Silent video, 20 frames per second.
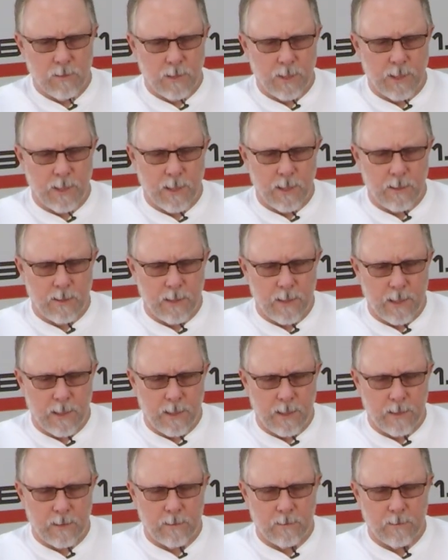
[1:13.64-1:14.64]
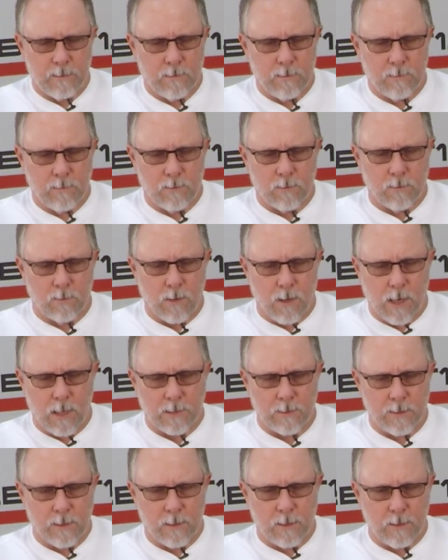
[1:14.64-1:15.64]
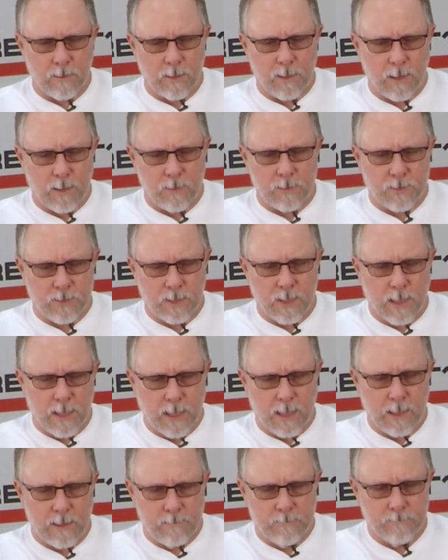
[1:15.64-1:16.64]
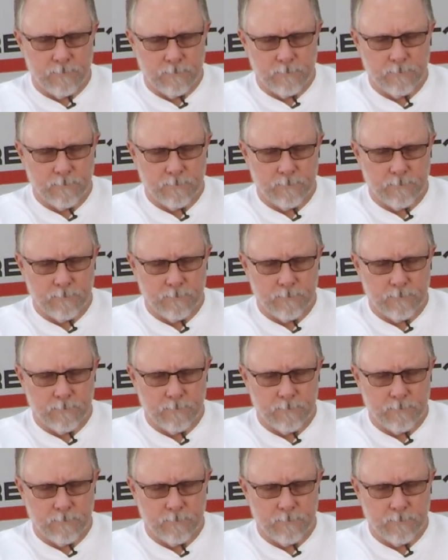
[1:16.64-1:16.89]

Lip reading: and a little lock nut on the other side.